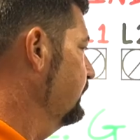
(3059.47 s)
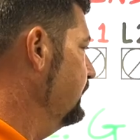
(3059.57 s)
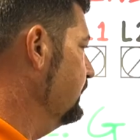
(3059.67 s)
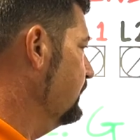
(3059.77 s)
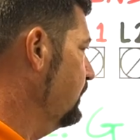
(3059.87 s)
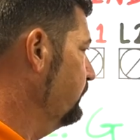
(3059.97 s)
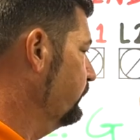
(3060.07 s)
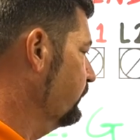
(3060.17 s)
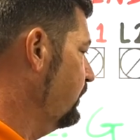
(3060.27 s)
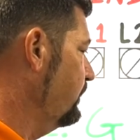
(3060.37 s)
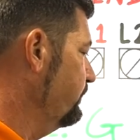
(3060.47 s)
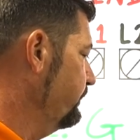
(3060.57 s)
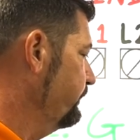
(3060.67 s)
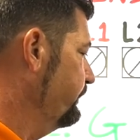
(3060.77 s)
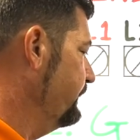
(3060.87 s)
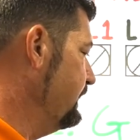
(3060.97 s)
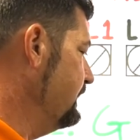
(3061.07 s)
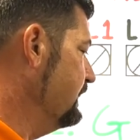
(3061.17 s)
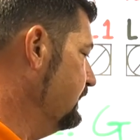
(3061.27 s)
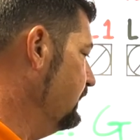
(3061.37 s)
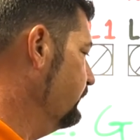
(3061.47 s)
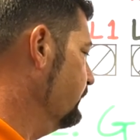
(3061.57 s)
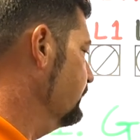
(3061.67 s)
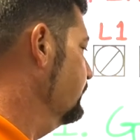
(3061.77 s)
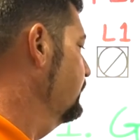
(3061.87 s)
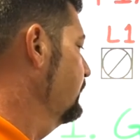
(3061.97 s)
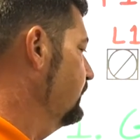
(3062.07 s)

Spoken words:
that comes from the condenser